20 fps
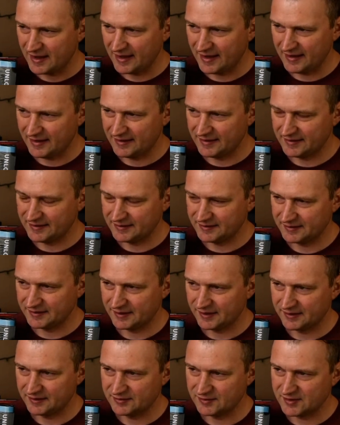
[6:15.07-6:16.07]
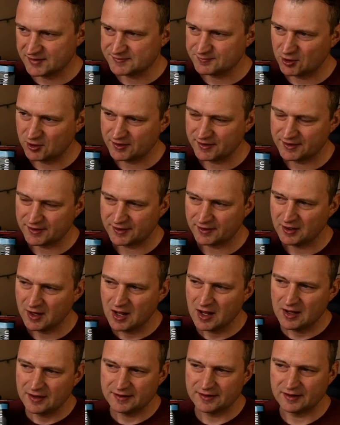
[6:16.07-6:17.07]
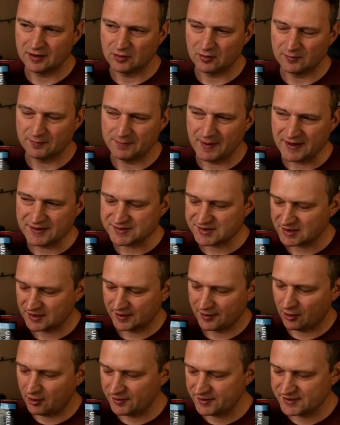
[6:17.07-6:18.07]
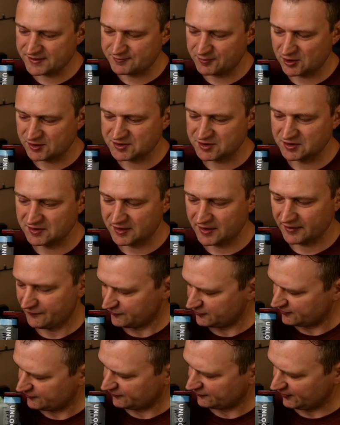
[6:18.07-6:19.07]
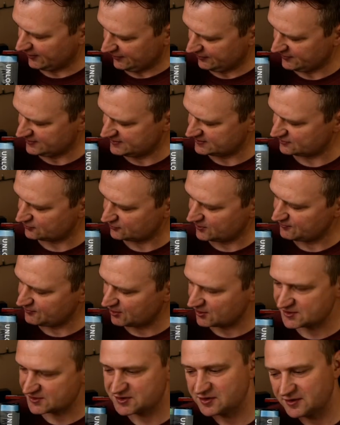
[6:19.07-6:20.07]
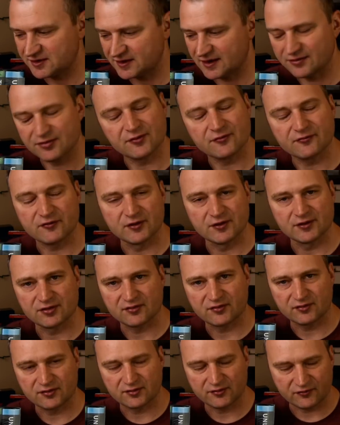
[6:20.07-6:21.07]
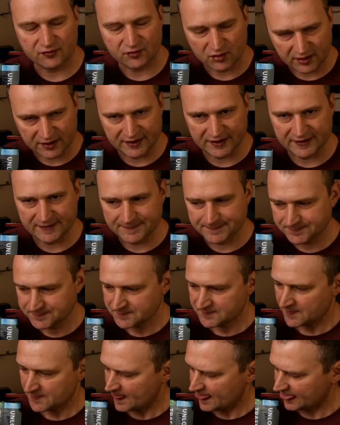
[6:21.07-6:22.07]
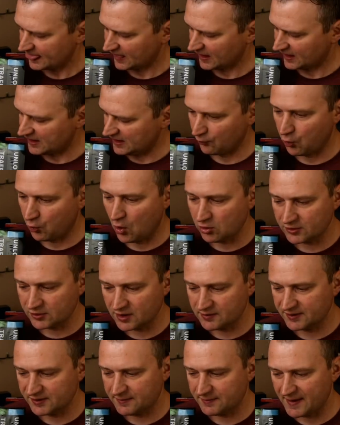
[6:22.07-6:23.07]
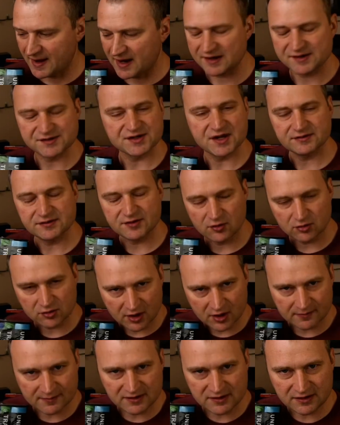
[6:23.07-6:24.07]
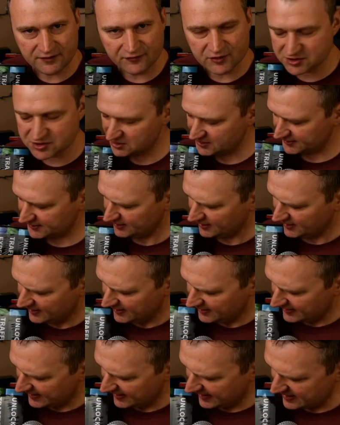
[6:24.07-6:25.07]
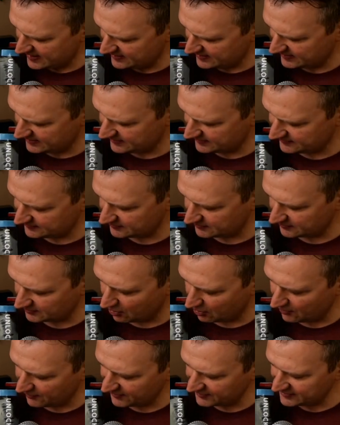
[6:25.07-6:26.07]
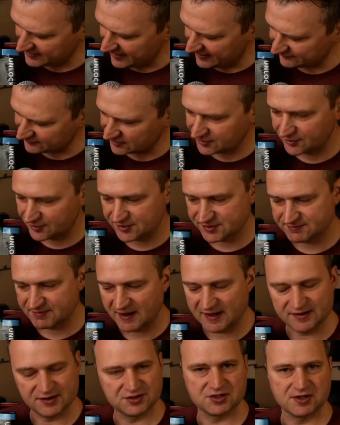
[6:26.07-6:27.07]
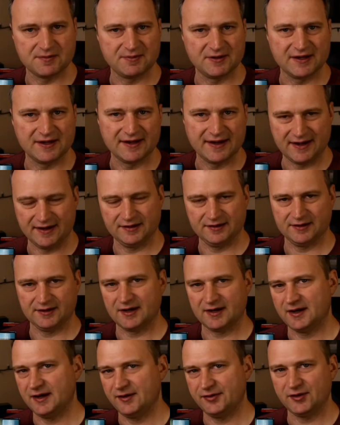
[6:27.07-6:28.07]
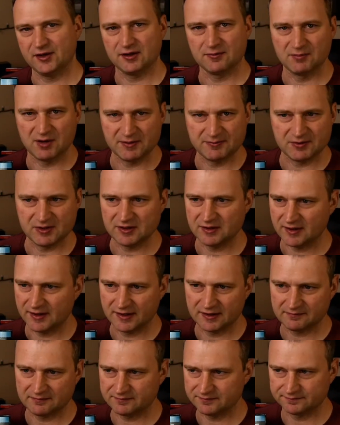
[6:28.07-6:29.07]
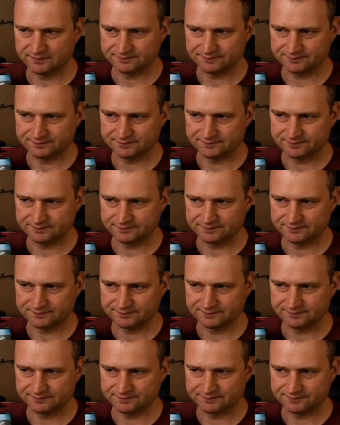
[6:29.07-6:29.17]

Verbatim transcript: In this book here, you know, basically all these books you can get for free. These three books you can get for free. It won't come in the box set. They'll come individually. And all that you have to do is pay the shipping and handling. And I think it might be like